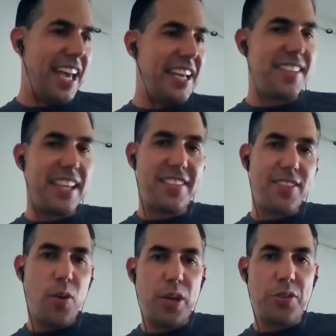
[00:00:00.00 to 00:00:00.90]
it's
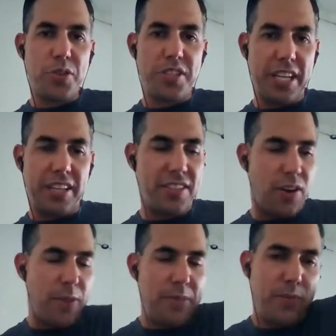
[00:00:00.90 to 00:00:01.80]
so interesting.
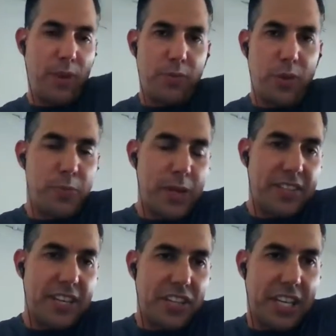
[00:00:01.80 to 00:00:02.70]
So, what's been such a